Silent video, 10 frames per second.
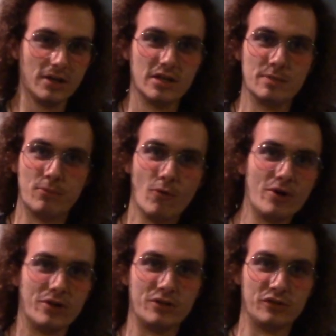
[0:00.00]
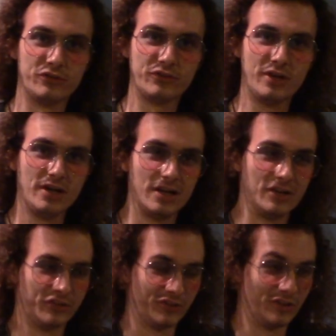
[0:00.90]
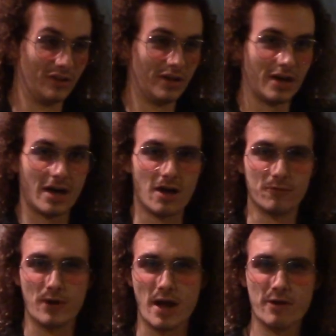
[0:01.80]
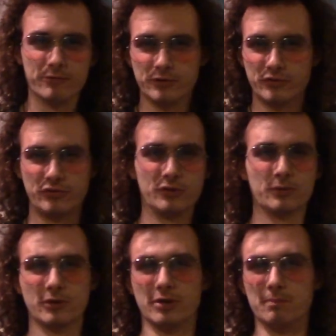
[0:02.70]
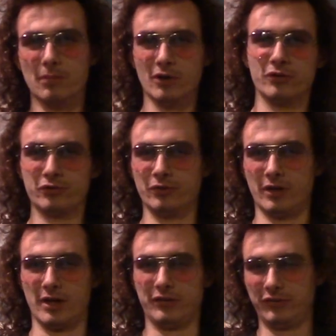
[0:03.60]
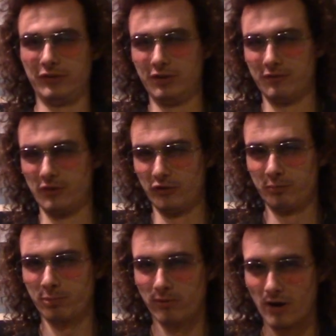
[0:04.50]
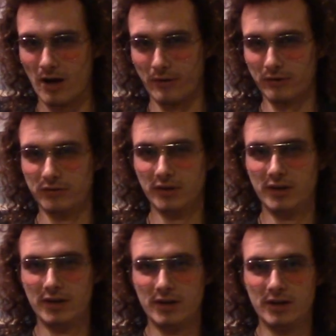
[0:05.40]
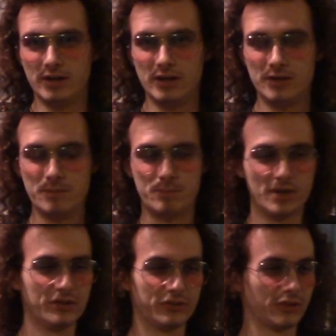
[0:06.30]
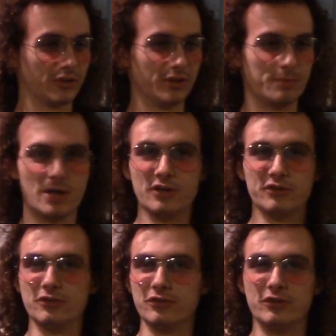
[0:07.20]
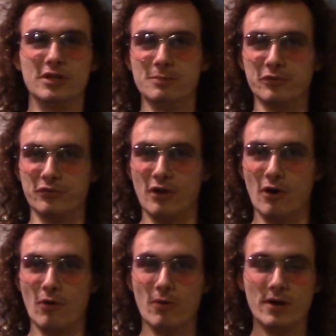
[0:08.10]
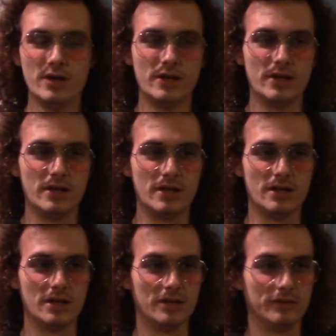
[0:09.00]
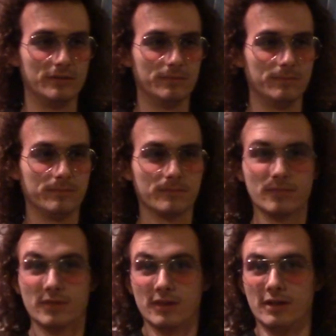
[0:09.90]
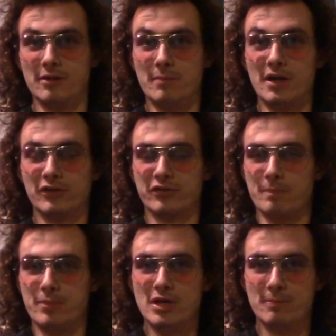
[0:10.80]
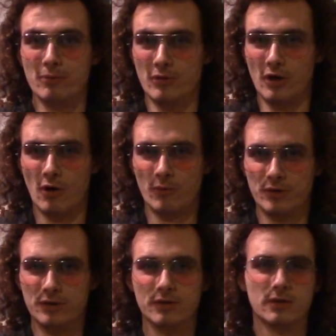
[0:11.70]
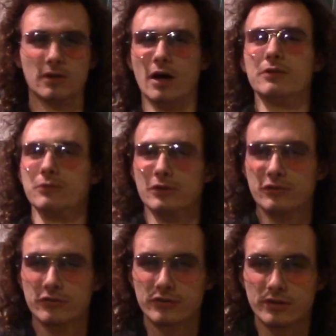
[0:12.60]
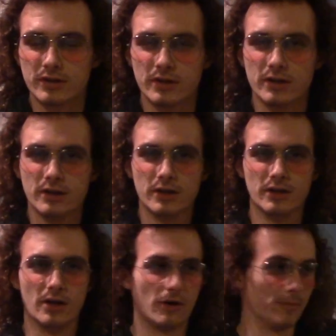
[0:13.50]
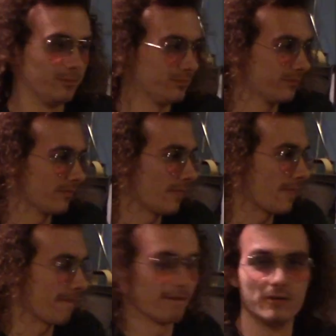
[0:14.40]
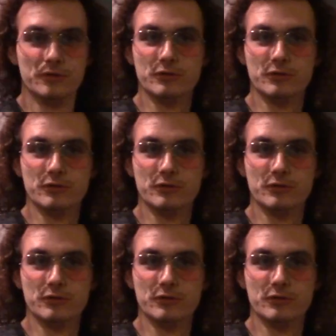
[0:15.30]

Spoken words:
The point of this is that out of every single commercial I see of this product, it basically makes it seem as though it makes the people that own it lifeless. Now, if you